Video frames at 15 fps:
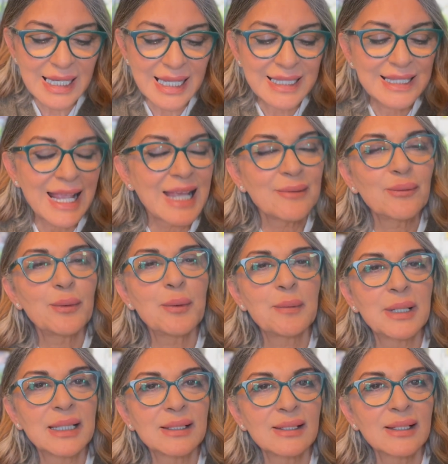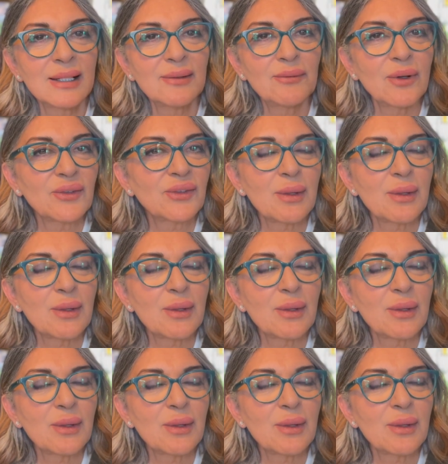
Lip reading: that moment was the